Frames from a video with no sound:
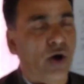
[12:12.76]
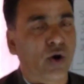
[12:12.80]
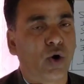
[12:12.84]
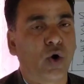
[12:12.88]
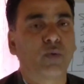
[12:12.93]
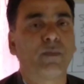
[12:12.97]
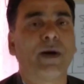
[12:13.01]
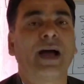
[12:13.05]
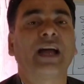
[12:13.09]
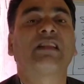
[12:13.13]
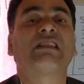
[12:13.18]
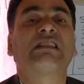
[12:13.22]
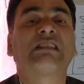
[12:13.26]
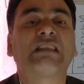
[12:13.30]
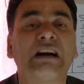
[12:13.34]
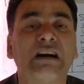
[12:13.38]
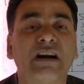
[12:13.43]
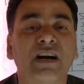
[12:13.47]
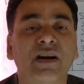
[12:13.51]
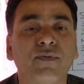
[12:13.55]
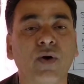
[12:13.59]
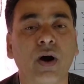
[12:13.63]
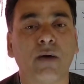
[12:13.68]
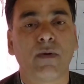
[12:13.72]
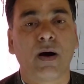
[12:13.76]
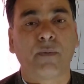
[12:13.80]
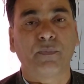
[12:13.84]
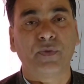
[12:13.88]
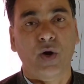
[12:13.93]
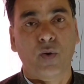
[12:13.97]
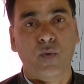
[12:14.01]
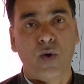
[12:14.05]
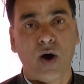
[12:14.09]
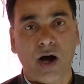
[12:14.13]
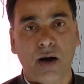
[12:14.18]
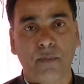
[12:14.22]
followed by third form
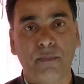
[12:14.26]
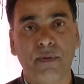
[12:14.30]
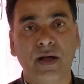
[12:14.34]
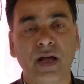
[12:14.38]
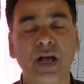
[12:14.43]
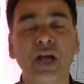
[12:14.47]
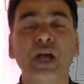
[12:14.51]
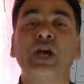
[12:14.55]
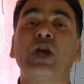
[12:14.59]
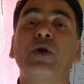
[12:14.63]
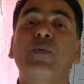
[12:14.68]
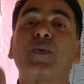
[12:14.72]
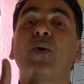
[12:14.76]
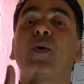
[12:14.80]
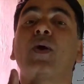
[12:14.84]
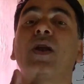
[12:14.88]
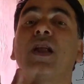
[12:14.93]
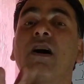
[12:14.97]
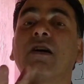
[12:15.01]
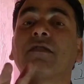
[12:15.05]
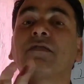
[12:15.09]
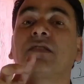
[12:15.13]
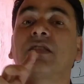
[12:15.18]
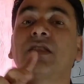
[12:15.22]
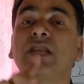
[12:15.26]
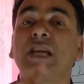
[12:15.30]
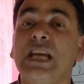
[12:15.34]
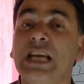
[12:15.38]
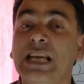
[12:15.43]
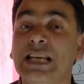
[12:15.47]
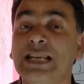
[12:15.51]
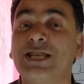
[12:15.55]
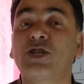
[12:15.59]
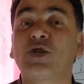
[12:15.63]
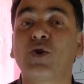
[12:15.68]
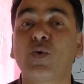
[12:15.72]
of the verb. If you learn
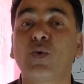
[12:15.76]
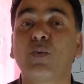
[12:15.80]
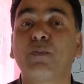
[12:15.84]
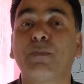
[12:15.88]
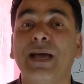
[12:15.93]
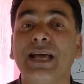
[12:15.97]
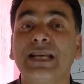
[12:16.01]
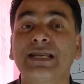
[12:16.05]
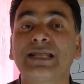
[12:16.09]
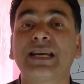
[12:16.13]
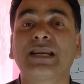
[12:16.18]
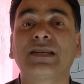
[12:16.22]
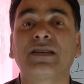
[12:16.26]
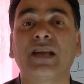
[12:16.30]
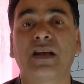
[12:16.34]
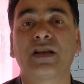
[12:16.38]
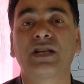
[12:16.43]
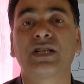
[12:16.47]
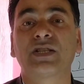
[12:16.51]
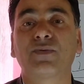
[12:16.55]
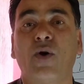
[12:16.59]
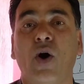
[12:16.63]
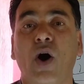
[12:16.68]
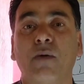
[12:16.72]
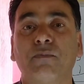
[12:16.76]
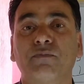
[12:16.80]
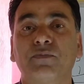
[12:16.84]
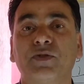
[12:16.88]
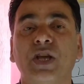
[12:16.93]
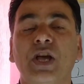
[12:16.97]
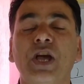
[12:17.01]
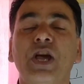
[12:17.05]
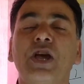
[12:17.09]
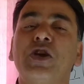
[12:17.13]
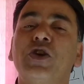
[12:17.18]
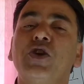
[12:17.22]
these two basic tense
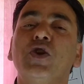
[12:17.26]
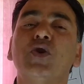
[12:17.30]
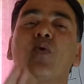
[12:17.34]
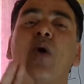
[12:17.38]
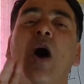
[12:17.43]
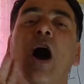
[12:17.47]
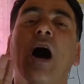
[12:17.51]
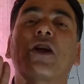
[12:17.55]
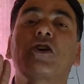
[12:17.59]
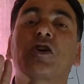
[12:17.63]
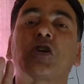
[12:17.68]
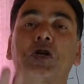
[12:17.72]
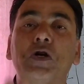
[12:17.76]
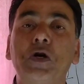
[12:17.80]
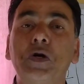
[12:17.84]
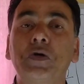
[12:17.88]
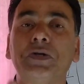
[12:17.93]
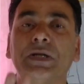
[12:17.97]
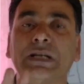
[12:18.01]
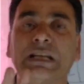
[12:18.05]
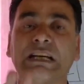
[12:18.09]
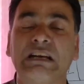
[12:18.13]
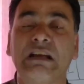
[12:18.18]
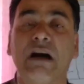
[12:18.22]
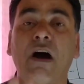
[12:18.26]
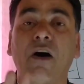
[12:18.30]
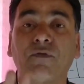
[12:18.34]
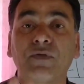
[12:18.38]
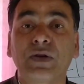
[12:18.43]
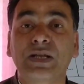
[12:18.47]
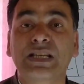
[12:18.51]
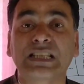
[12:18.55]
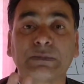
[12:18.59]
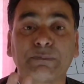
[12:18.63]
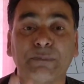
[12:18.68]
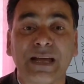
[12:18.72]
forms, you are good
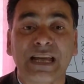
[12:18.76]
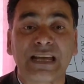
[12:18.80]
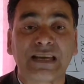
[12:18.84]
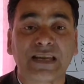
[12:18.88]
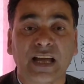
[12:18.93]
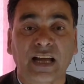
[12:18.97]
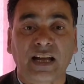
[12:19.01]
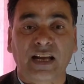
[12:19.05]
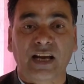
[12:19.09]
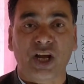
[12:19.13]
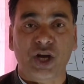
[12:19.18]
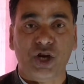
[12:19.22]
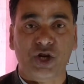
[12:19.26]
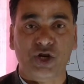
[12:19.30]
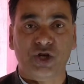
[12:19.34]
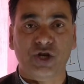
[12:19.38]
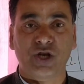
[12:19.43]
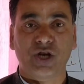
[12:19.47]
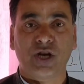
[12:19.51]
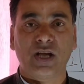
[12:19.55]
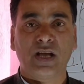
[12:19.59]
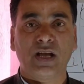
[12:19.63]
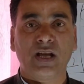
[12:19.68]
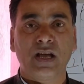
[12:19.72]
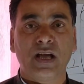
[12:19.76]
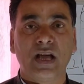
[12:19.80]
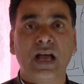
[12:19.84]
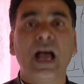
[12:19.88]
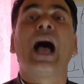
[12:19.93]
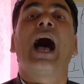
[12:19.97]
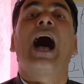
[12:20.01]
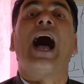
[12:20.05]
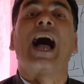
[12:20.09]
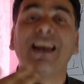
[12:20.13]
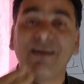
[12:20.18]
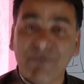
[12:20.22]
enough to speak English.
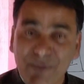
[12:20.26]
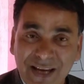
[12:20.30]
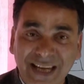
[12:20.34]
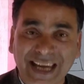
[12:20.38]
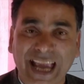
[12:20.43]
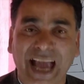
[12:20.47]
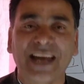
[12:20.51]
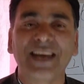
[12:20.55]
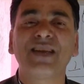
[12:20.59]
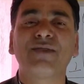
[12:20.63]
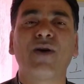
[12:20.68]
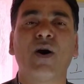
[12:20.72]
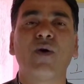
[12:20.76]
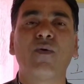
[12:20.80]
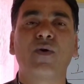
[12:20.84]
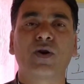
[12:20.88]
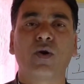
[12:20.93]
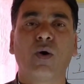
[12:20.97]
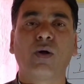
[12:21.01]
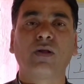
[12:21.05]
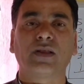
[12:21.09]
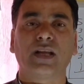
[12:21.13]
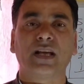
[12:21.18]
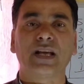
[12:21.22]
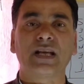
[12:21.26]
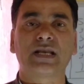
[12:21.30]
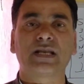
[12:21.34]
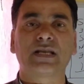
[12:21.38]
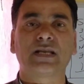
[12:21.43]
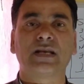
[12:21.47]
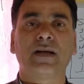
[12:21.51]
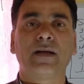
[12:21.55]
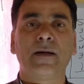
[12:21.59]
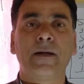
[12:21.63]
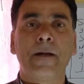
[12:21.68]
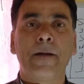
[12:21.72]
I'll be carrying forward all
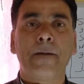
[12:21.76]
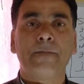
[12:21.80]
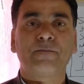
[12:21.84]
this.